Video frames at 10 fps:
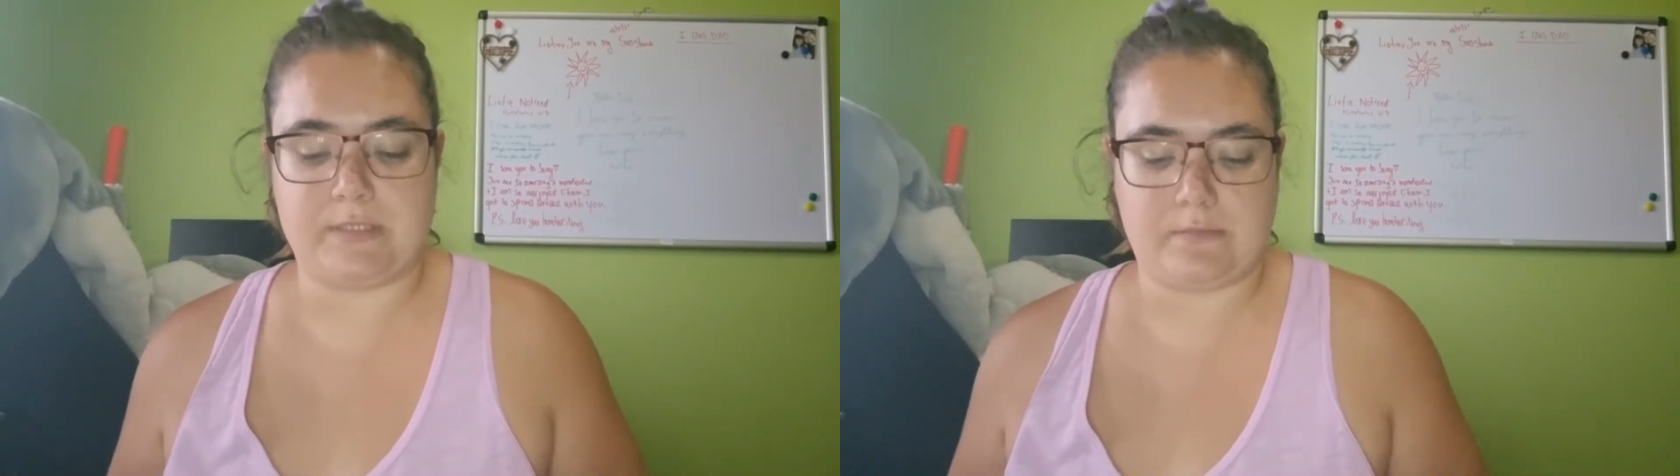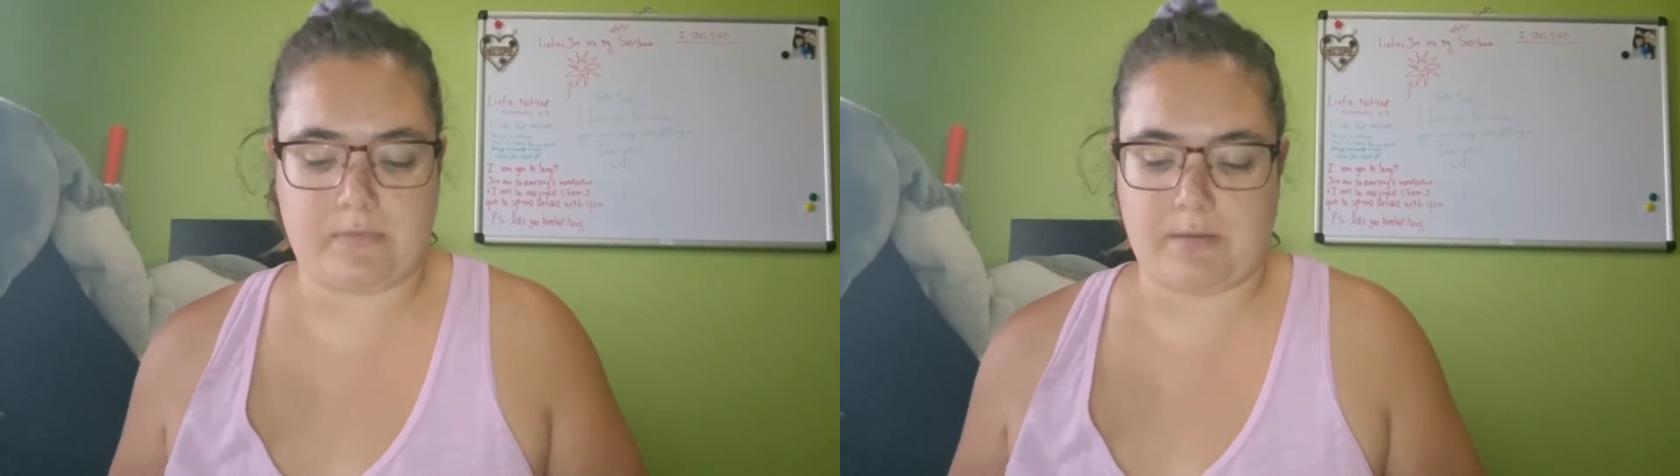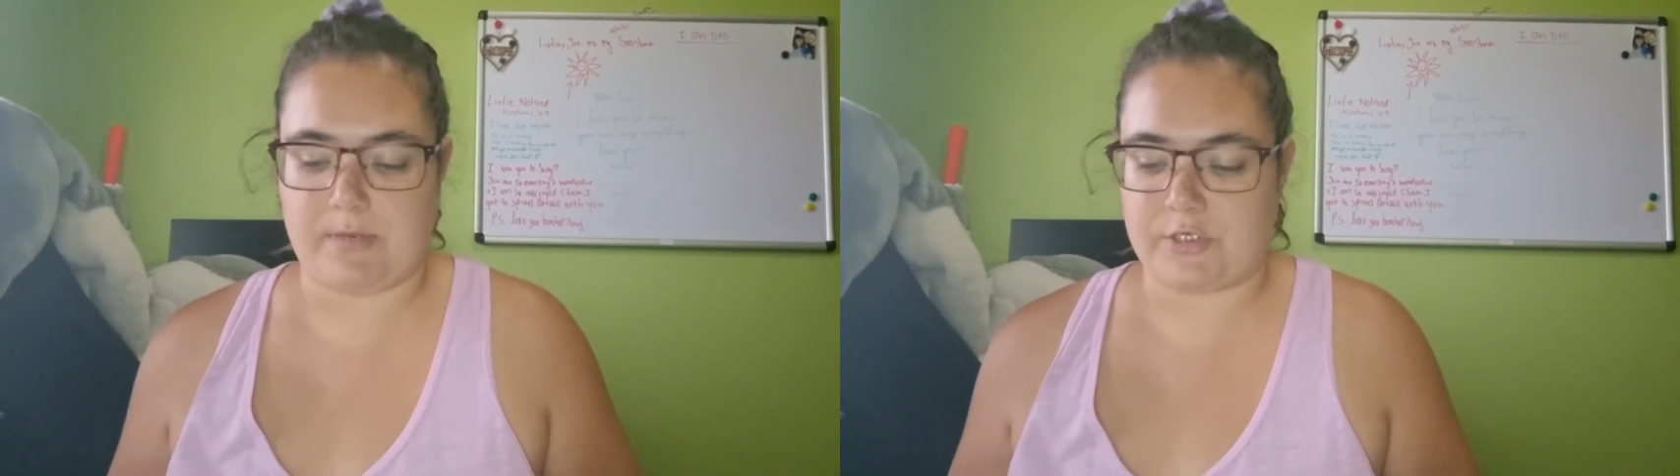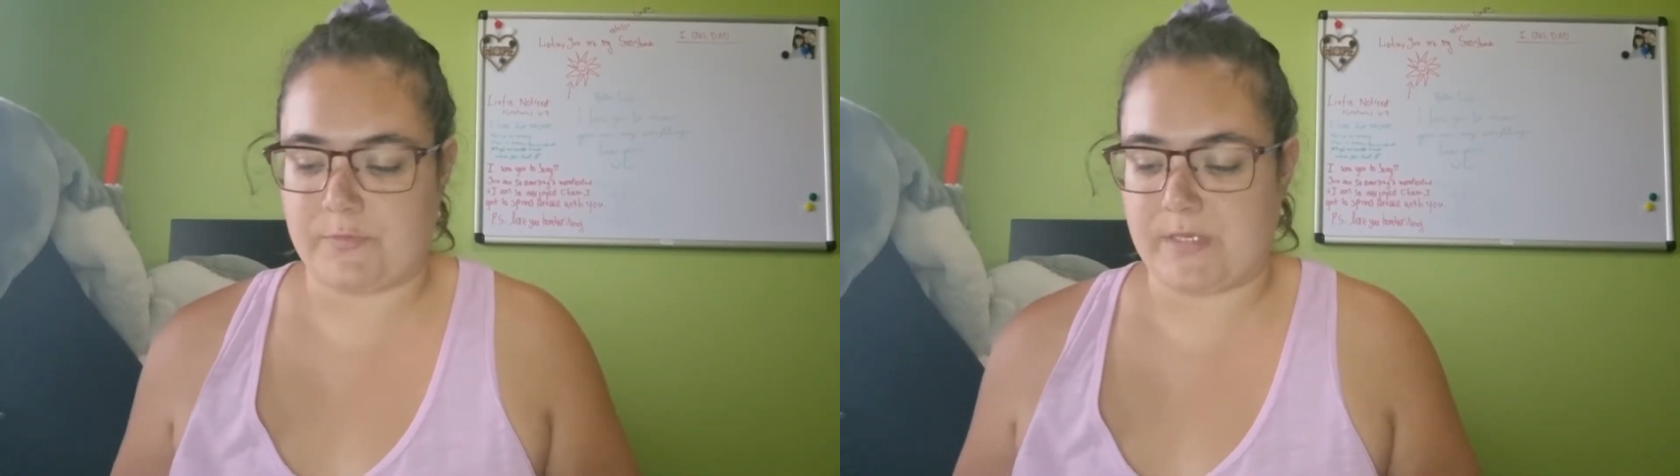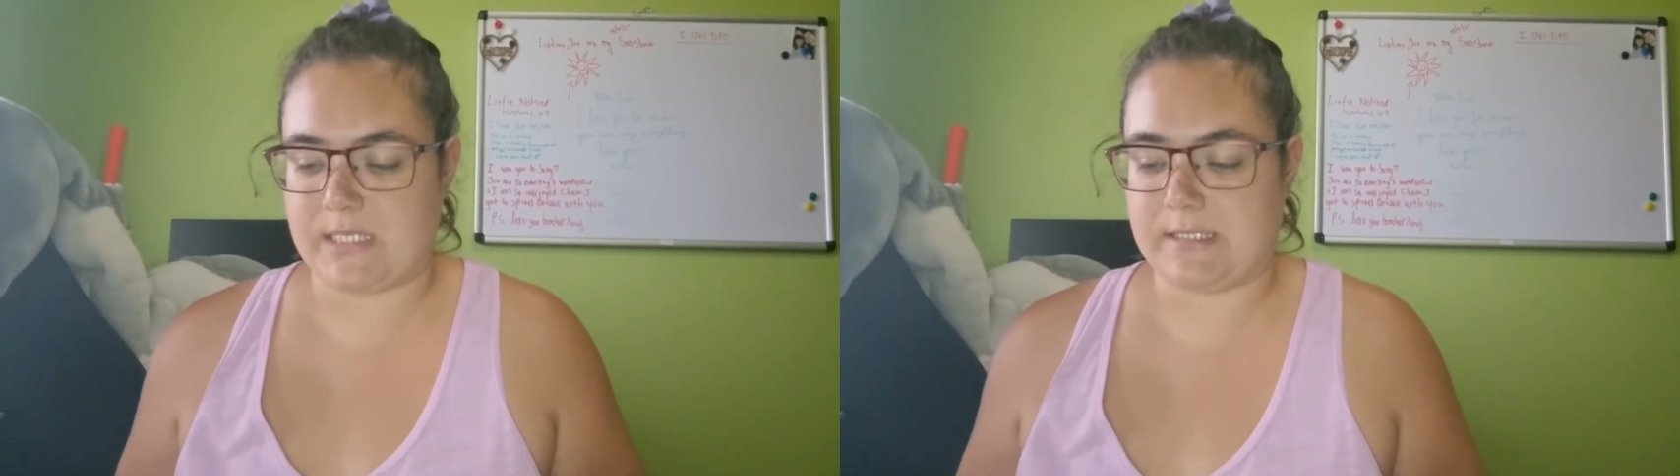in my
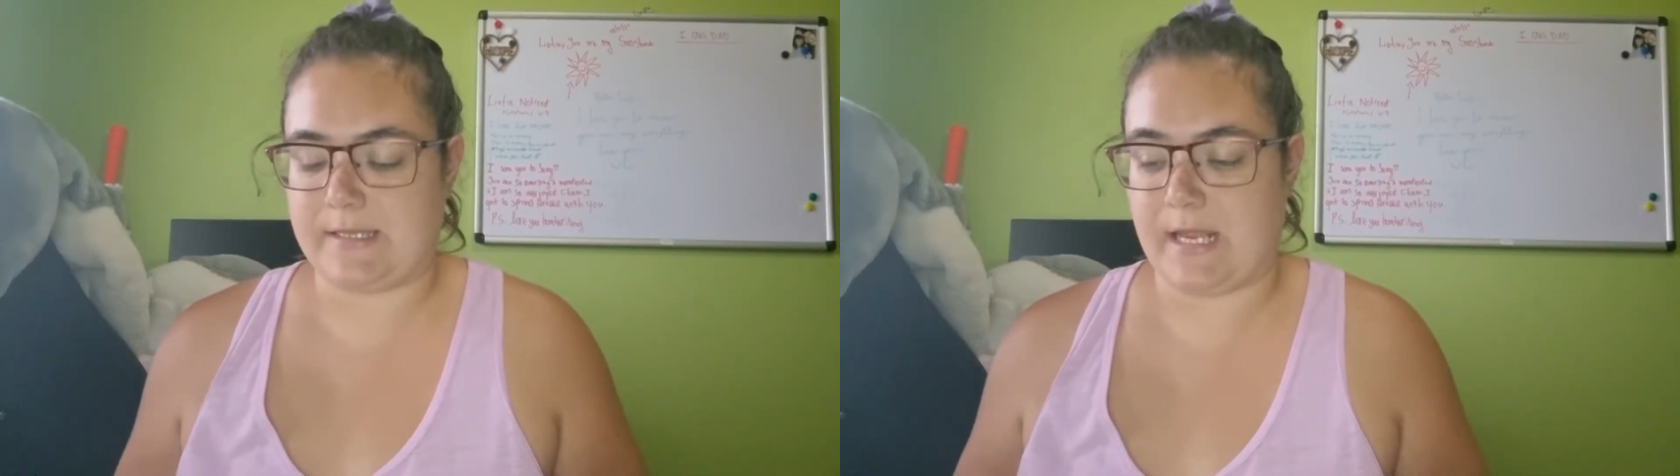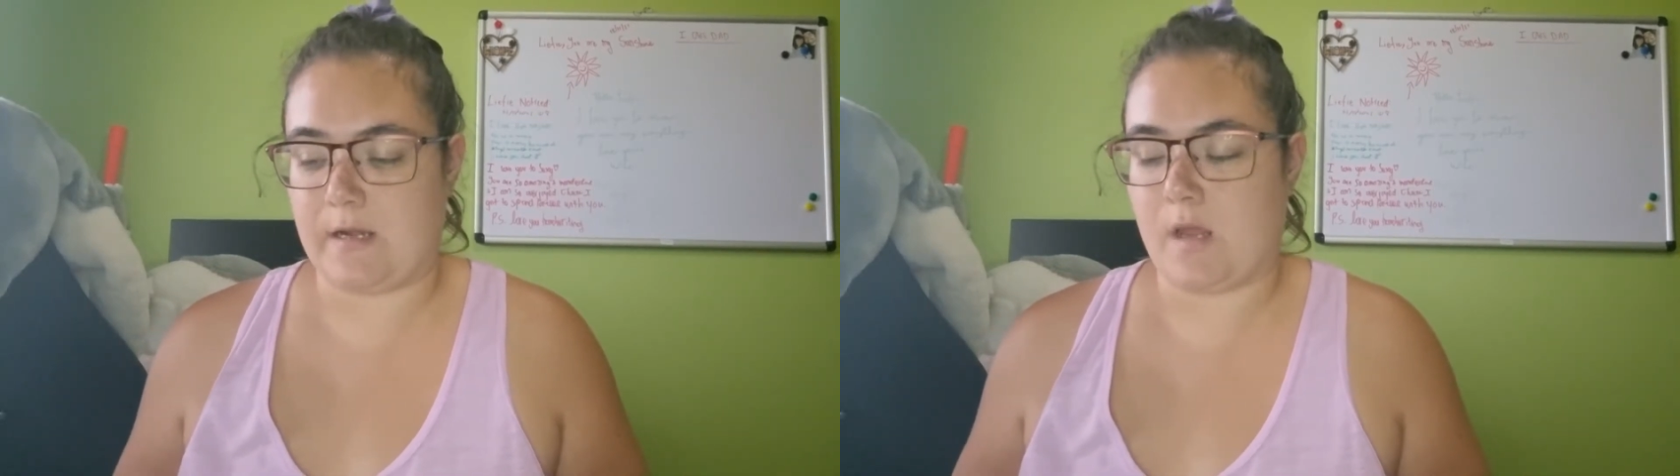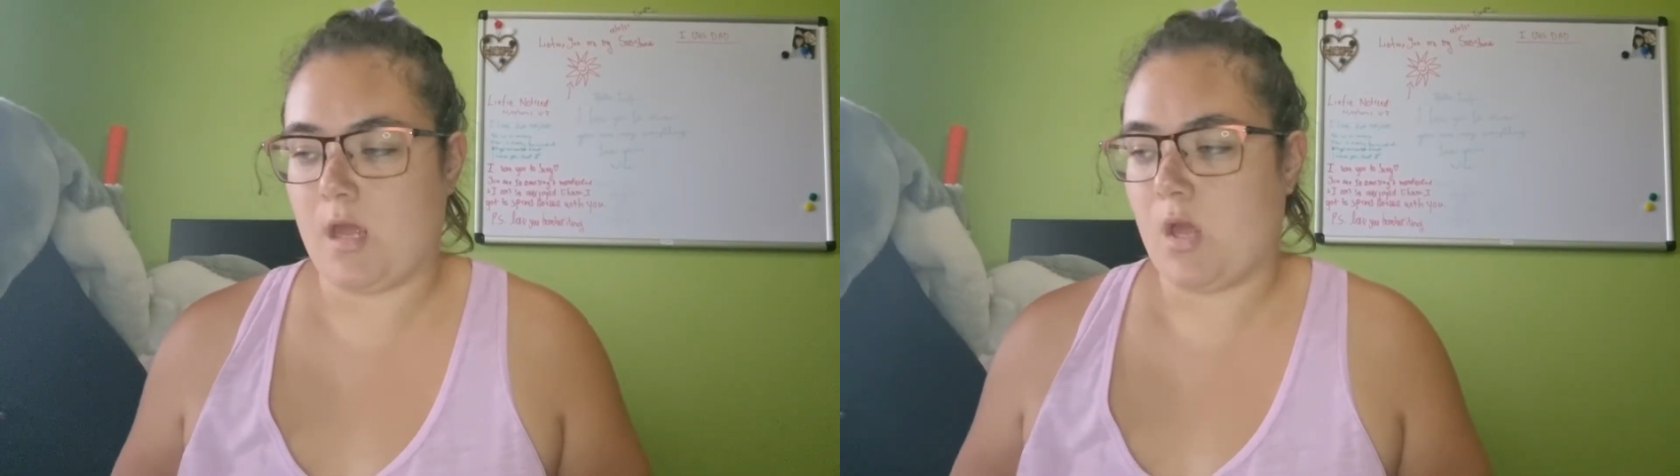measurements than